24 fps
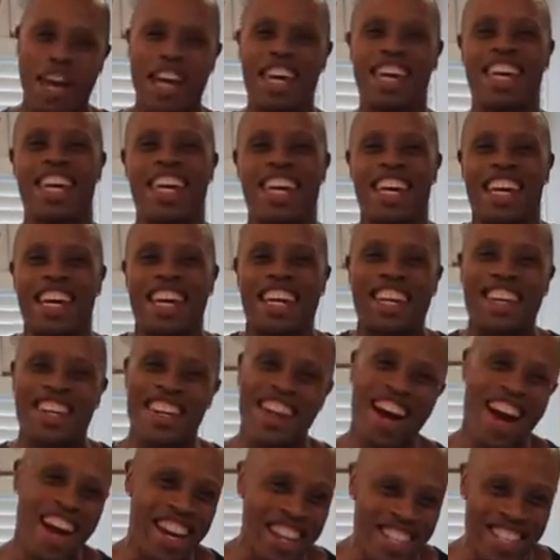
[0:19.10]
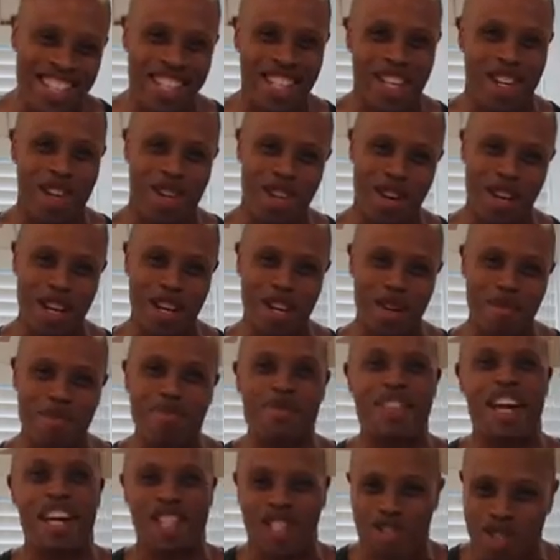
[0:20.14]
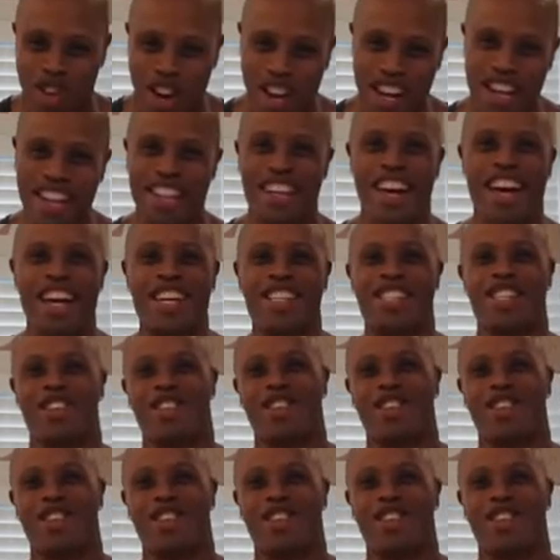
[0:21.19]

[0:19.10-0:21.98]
making nice cream. That's right, nice